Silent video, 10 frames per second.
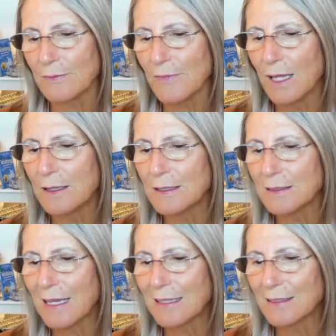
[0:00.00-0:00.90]
and this
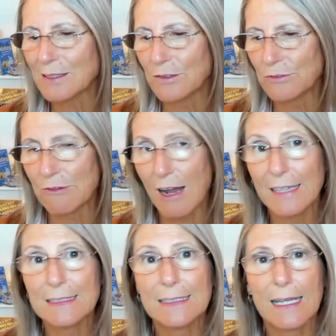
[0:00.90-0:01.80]
sense of
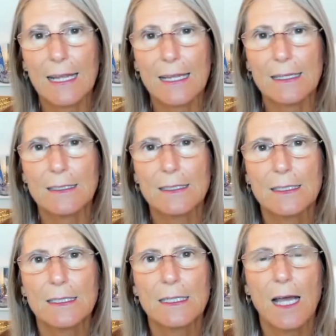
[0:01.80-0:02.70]
writing,
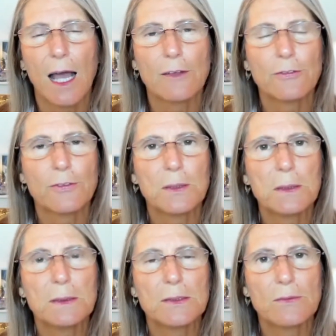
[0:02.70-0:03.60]
I
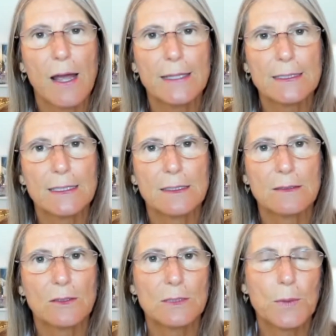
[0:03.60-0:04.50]
feel that writing is
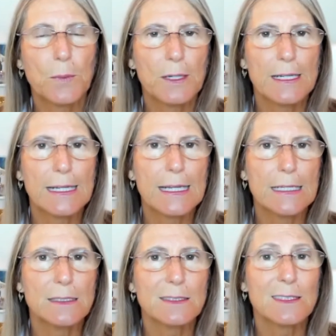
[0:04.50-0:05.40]
going to be one of the
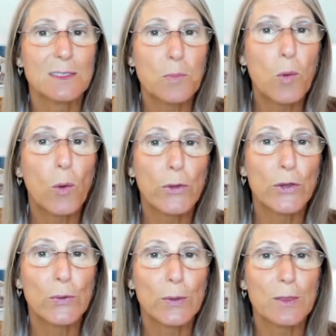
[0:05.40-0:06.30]
keys to support
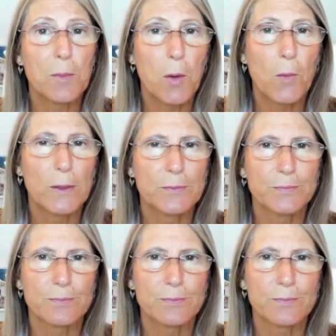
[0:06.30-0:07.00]
you at the moment.